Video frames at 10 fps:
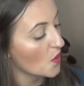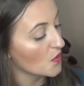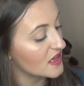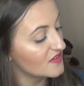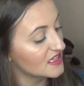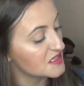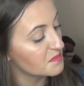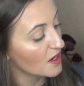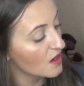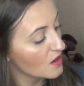or even this
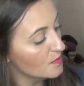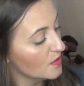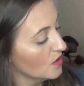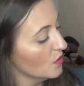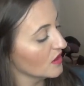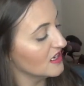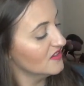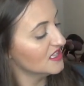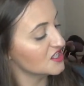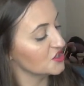purple, or
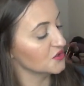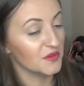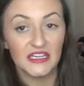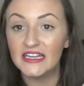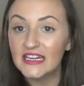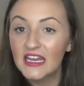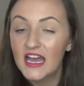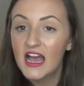even this green,